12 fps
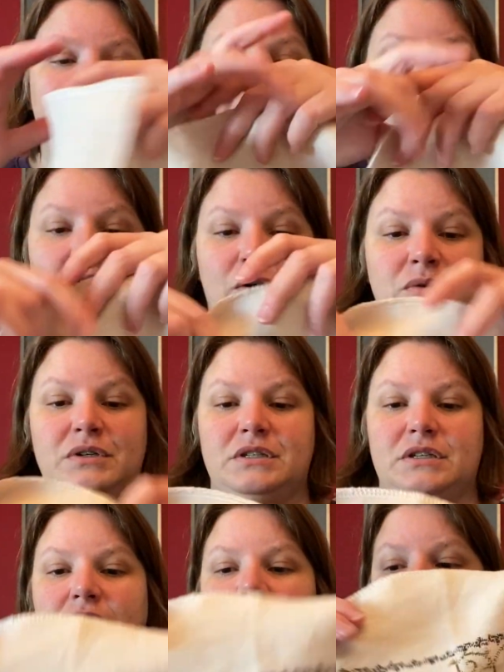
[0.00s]

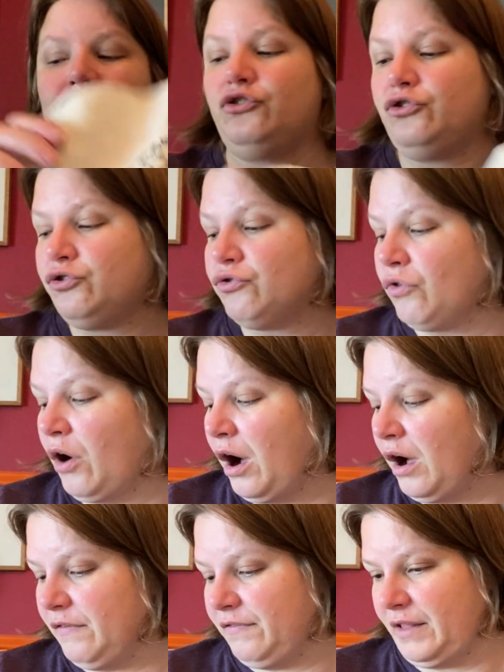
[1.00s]
count
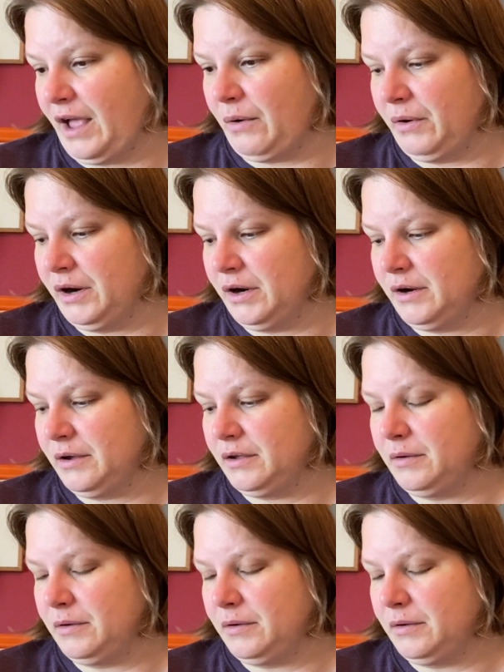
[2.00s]
Strawflower